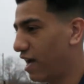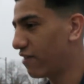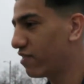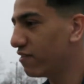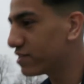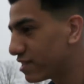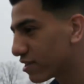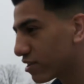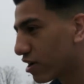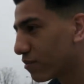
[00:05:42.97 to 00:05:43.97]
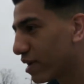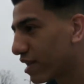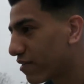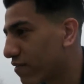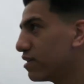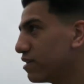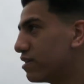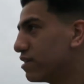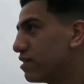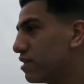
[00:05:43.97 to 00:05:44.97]
I've never seen a dog in my life.
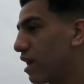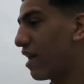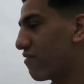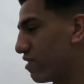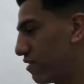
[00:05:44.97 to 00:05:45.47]
You've never seen I've dog?